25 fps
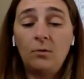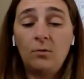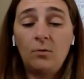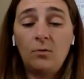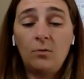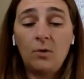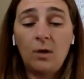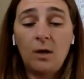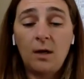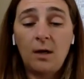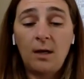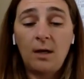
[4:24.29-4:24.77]

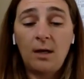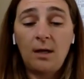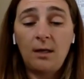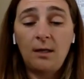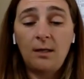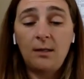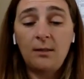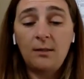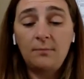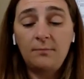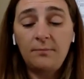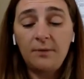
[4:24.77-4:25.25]

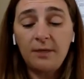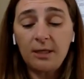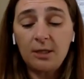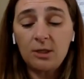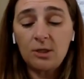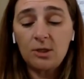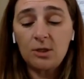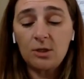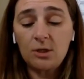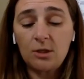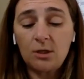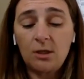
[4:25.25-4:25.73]
1
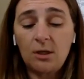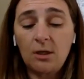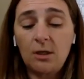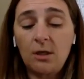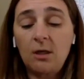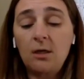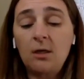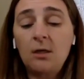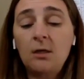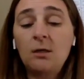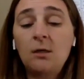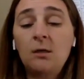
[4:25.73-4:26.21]

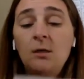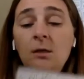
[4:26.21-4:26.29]
picture,